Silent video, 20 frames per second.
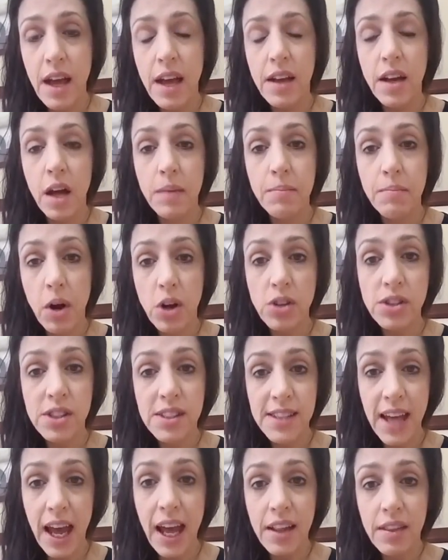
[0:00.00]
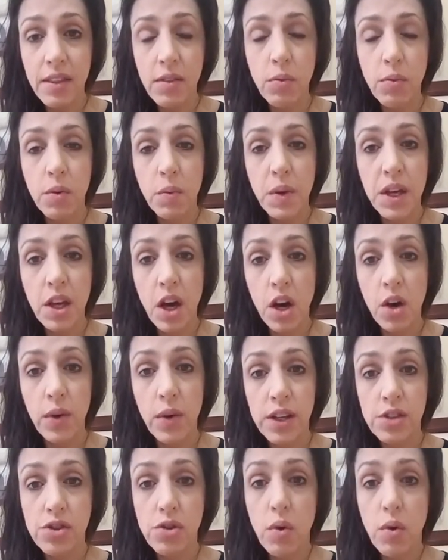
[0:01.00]
And on March 10th, when we go
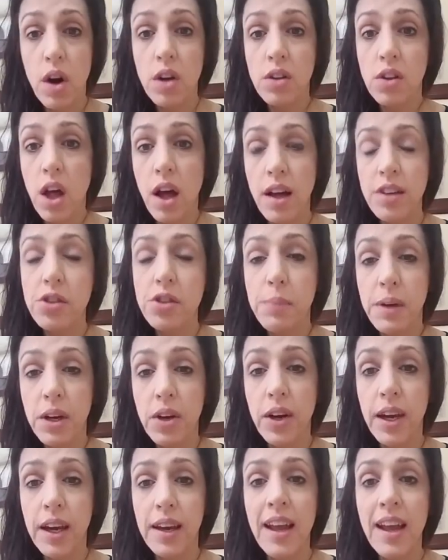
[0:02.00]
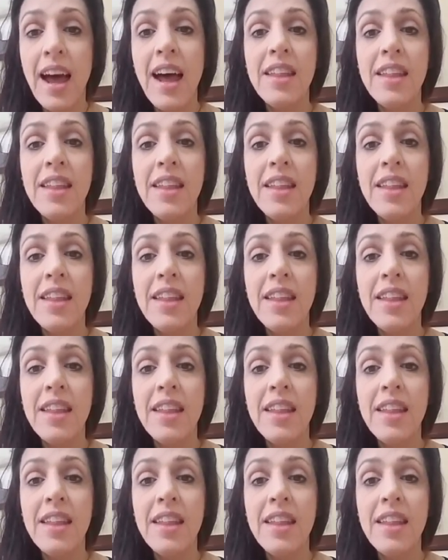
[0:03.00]
into our launch period,